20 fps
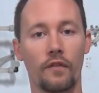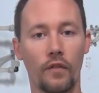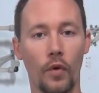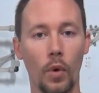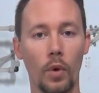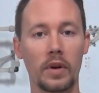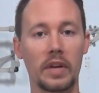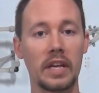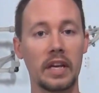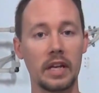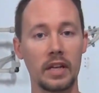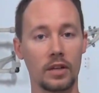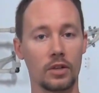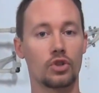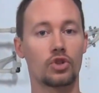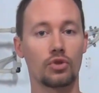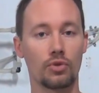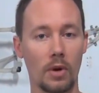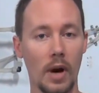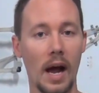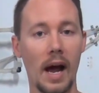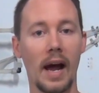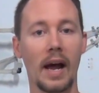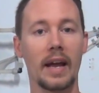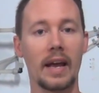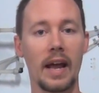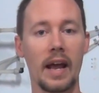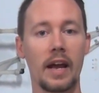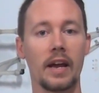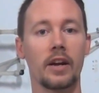for getting
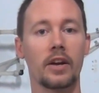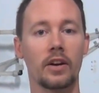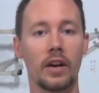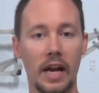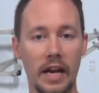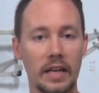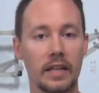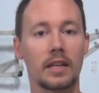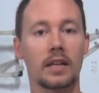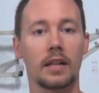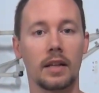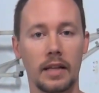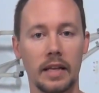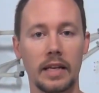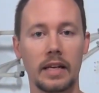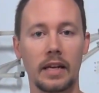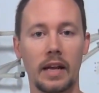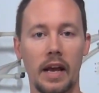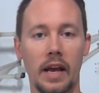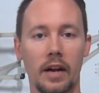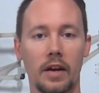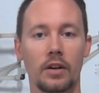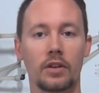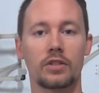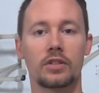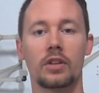dry air and clean air.